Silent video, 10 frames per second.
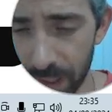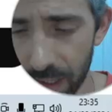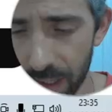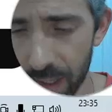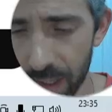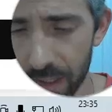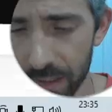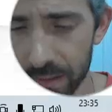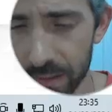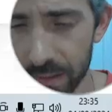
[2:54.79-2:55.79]

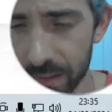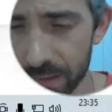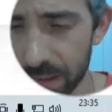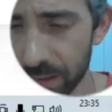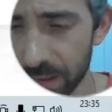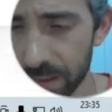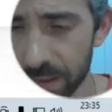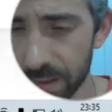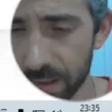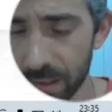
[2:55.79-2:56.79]
and now this
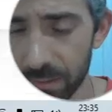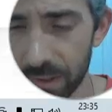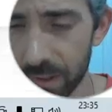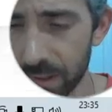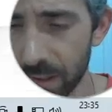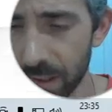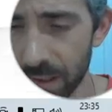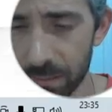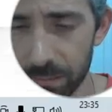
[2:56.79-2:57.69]
is going to be the